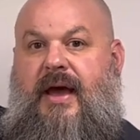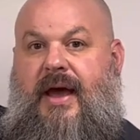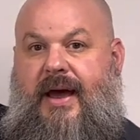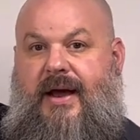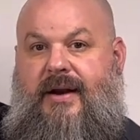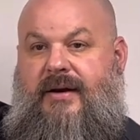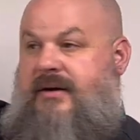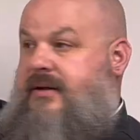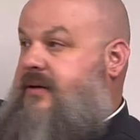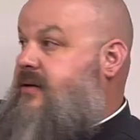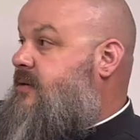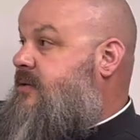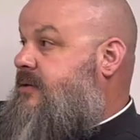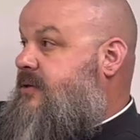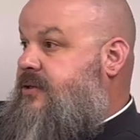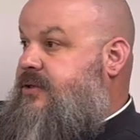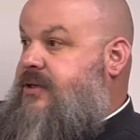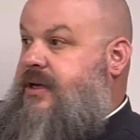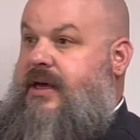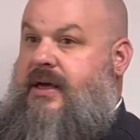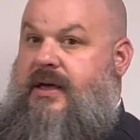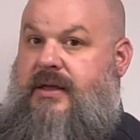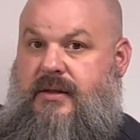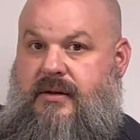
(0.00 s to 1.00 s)
and
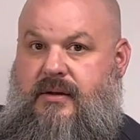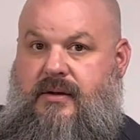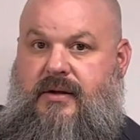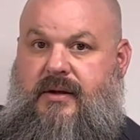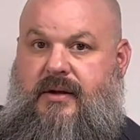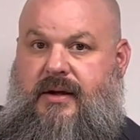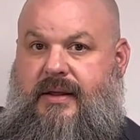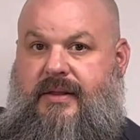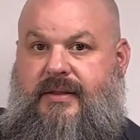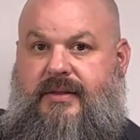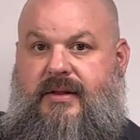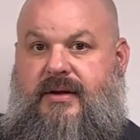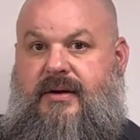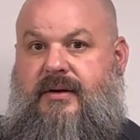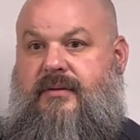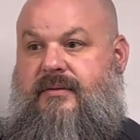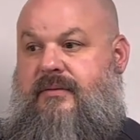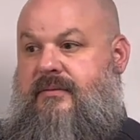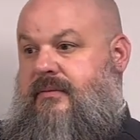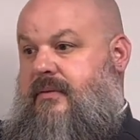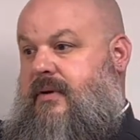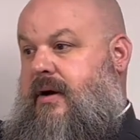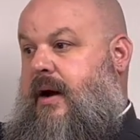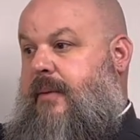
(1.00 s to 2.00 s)
C in the
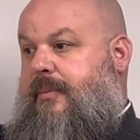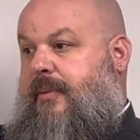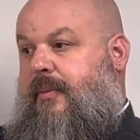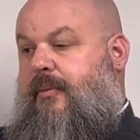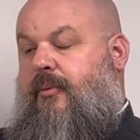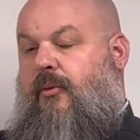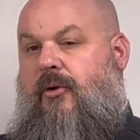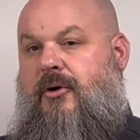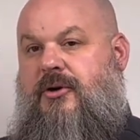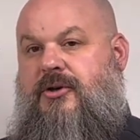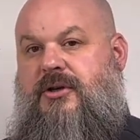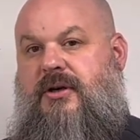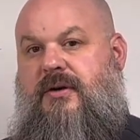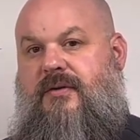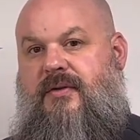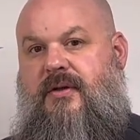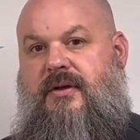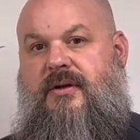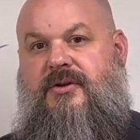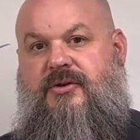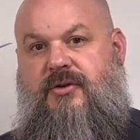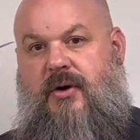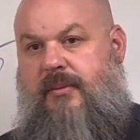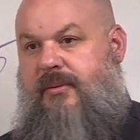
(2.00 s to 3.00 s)
upper portion of
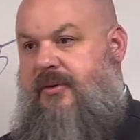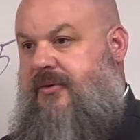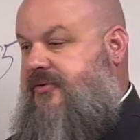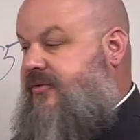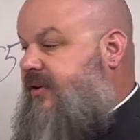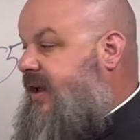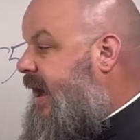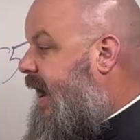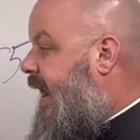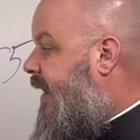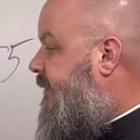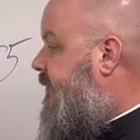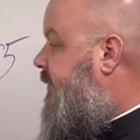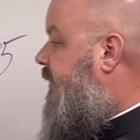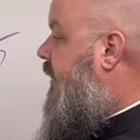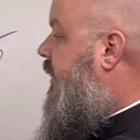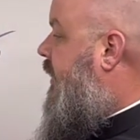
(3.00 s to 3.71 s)
the treble staff.